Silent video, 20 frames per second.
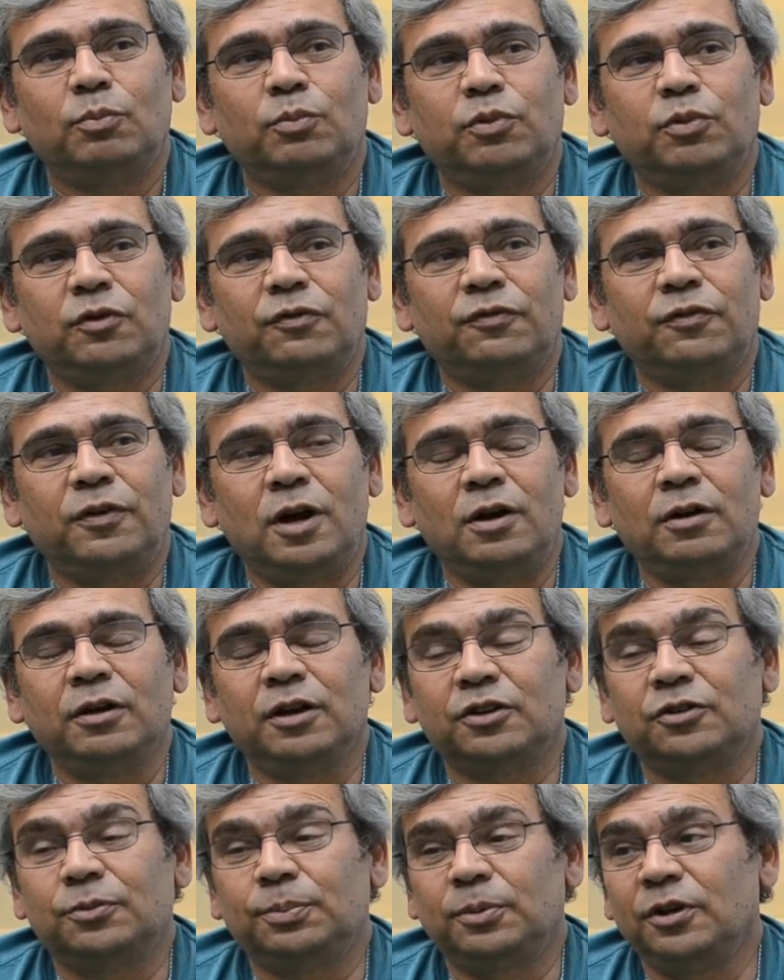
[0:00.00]
profound
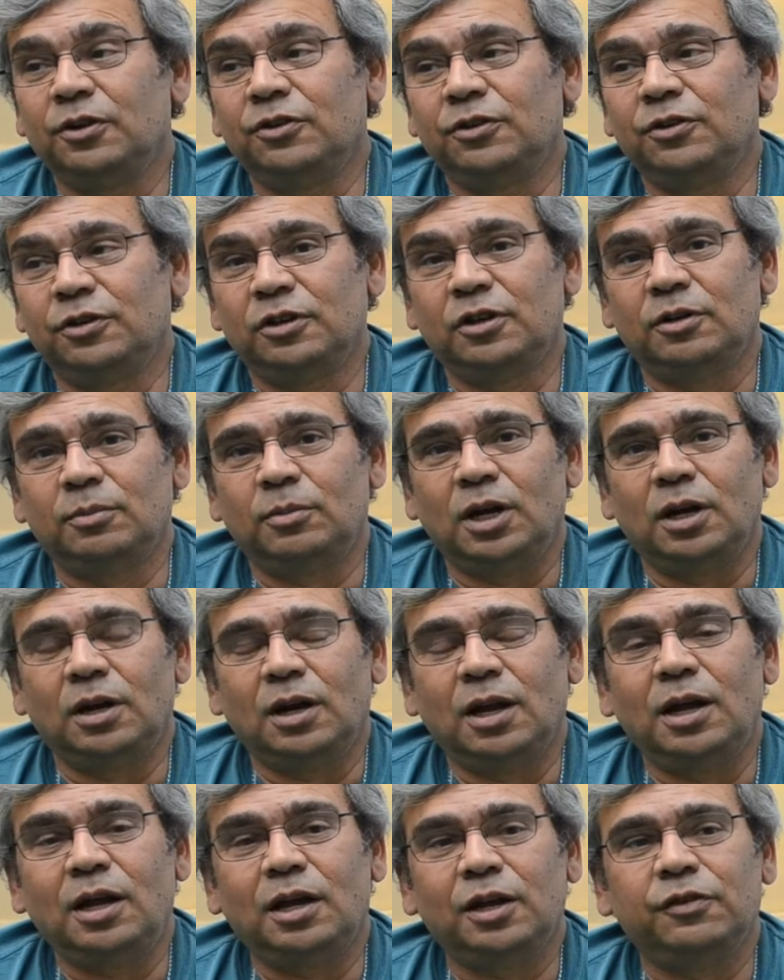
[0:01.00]
experiences in my
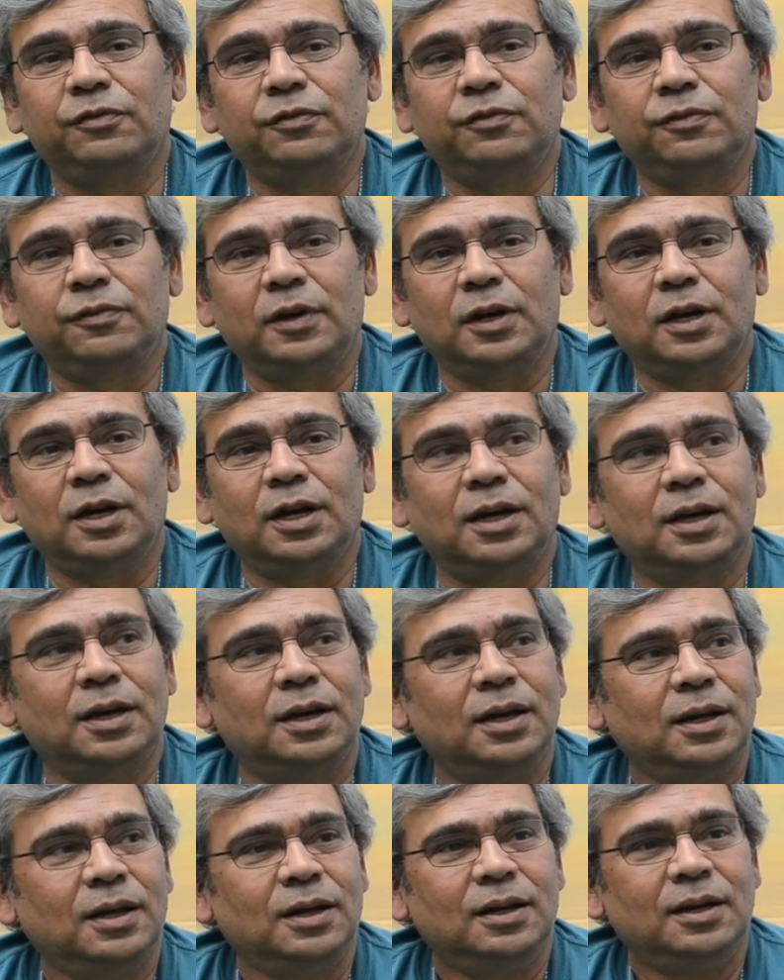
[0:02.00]
life. Uh,
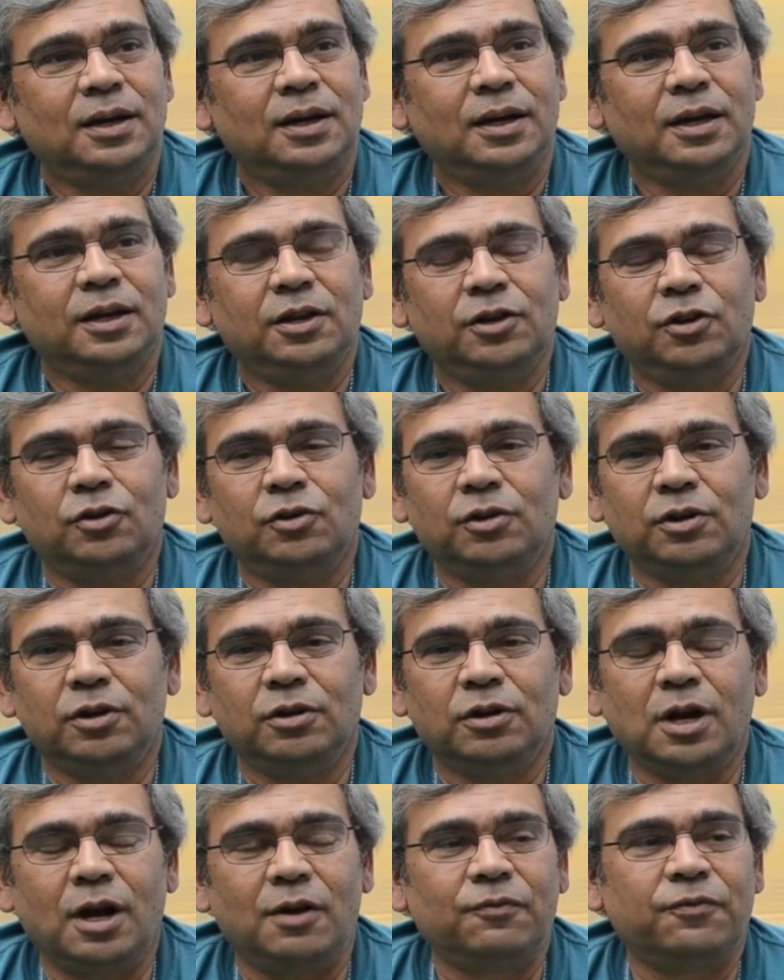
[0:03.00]
you you
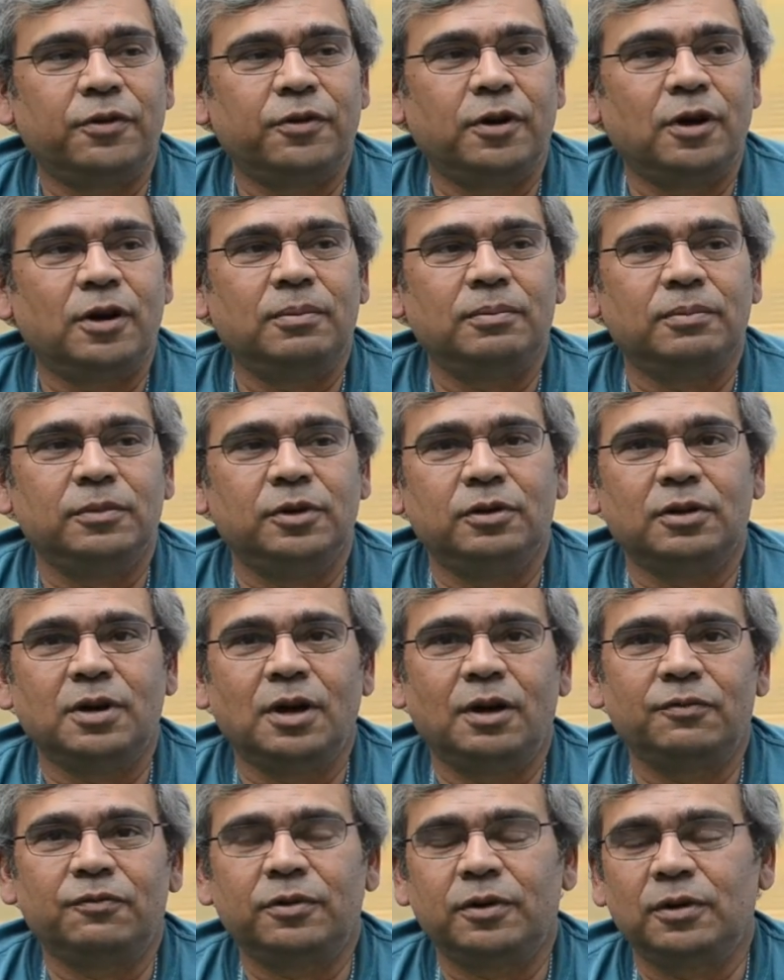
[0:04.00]
come from you
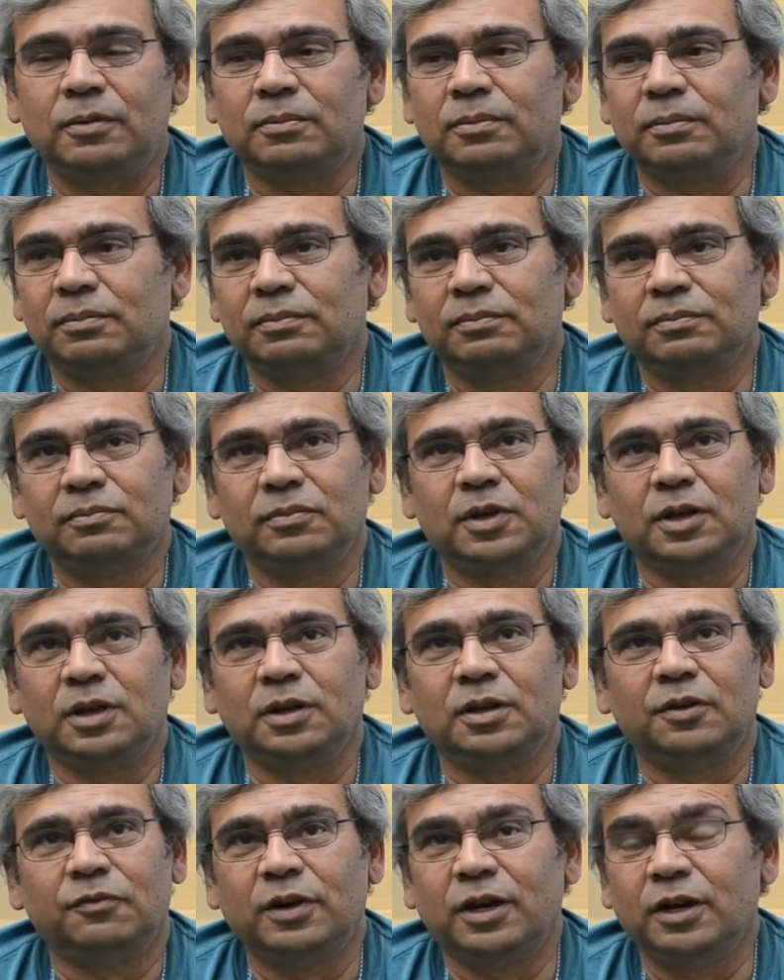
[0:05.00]
come from
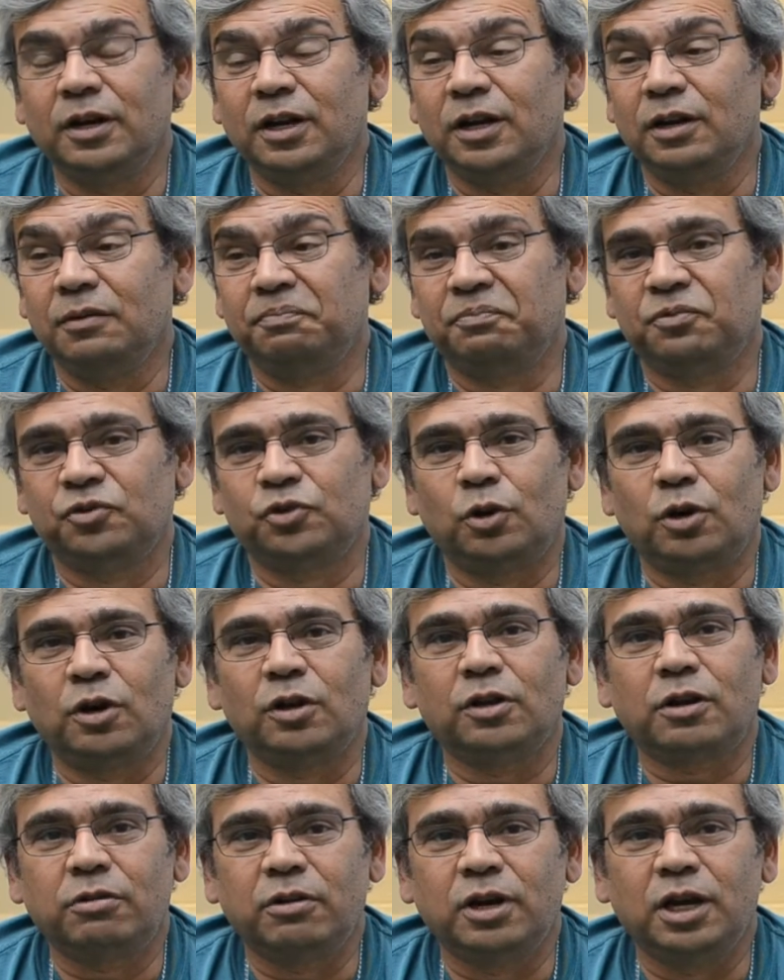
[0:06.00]
the very sort
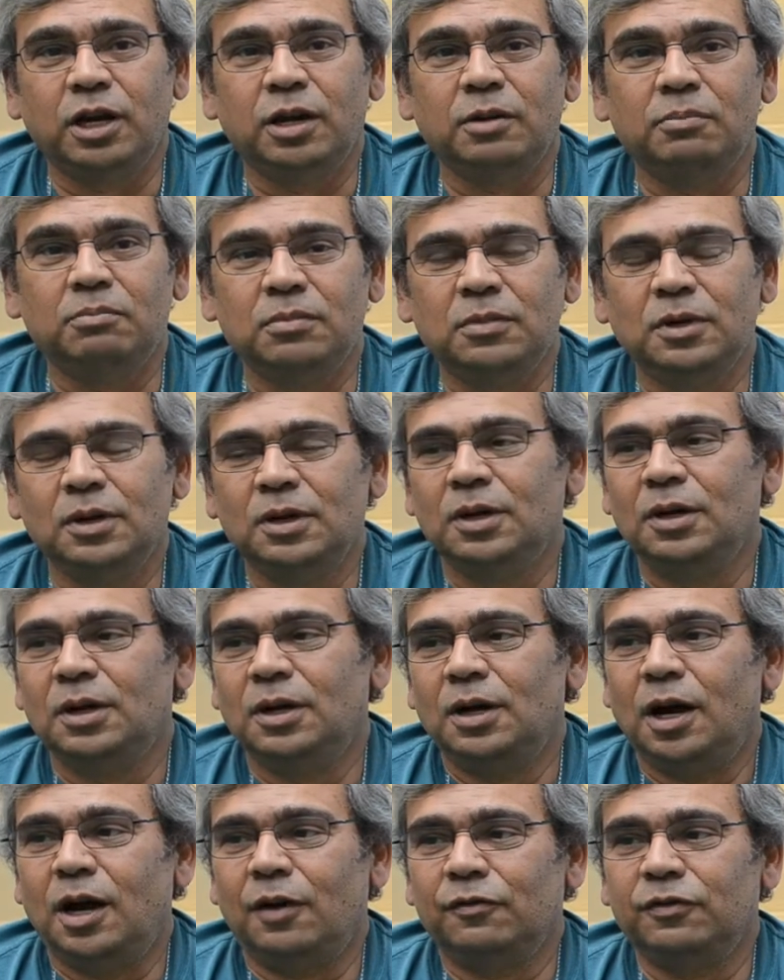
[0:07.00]
of cream
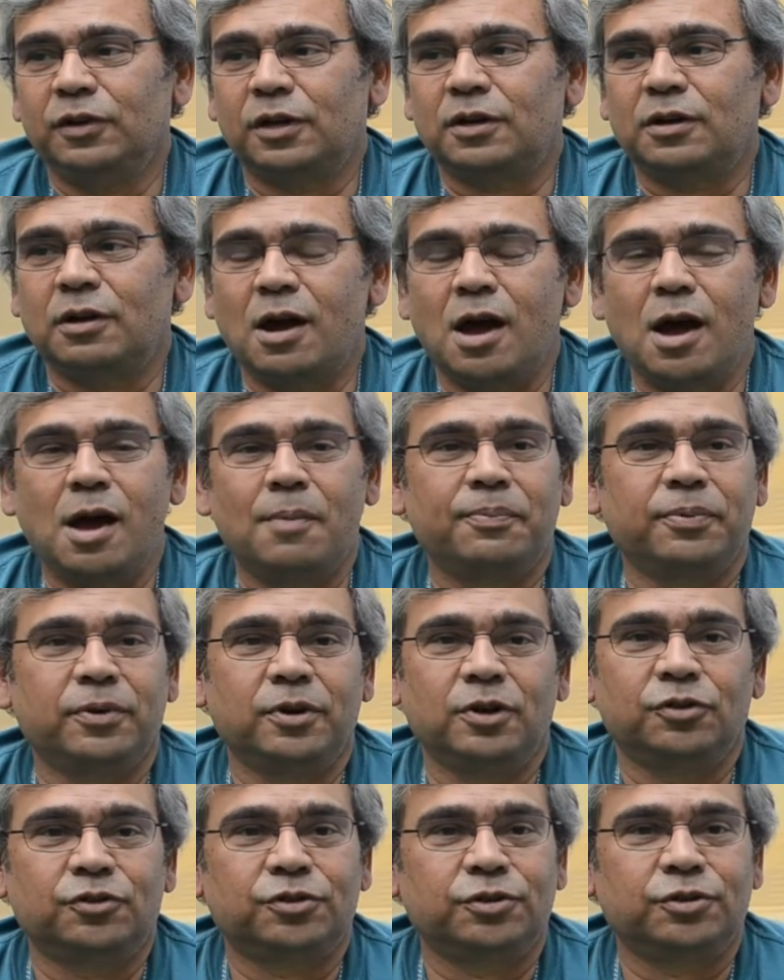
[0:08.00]
of the crop, you
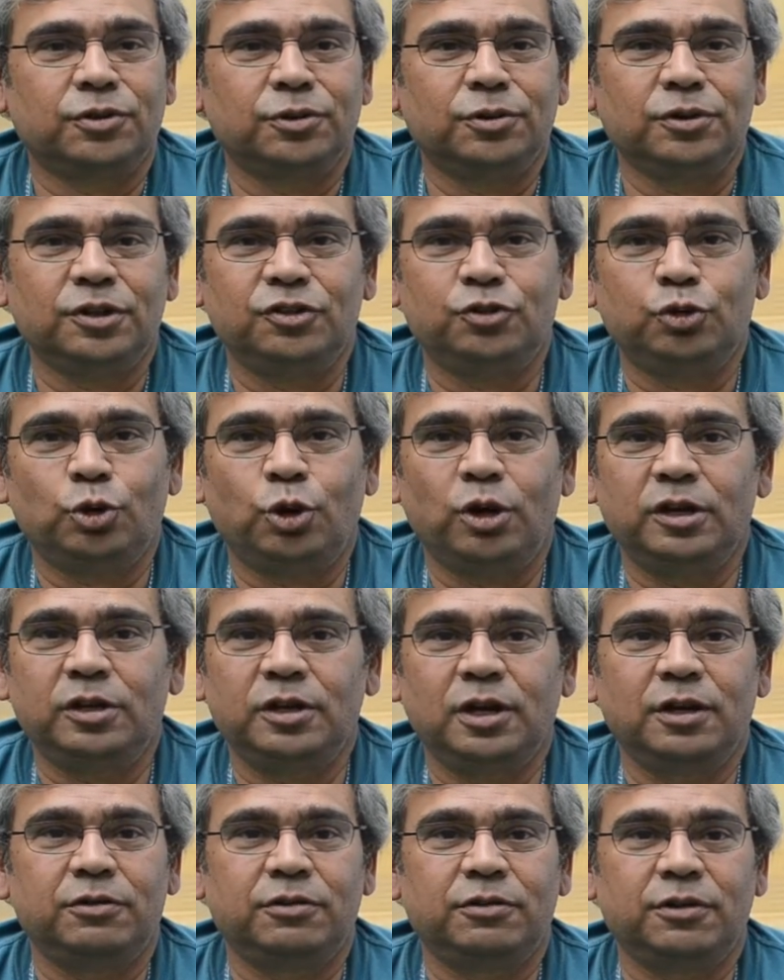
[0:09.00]
know, through the joint
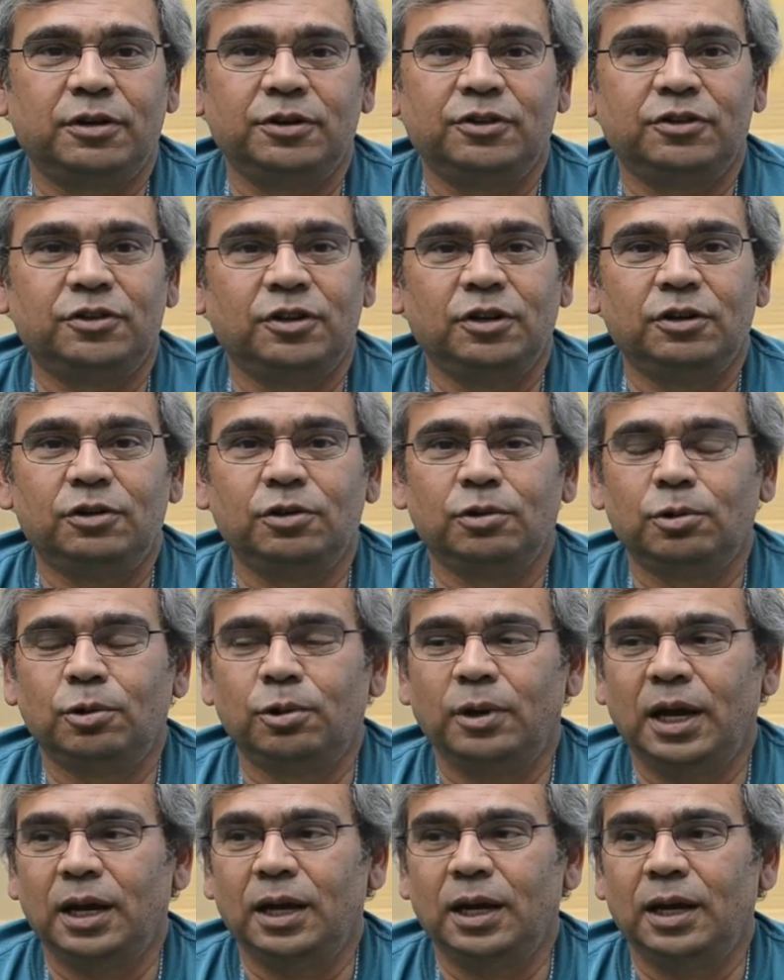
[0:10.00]
entrance into
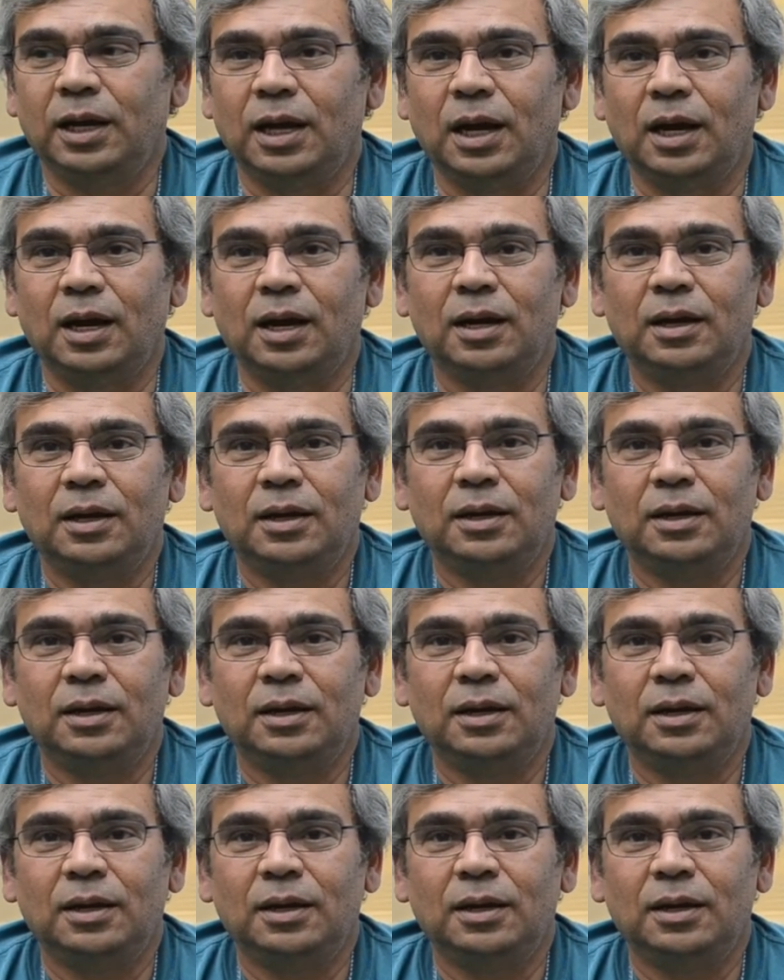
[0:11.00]
a uh,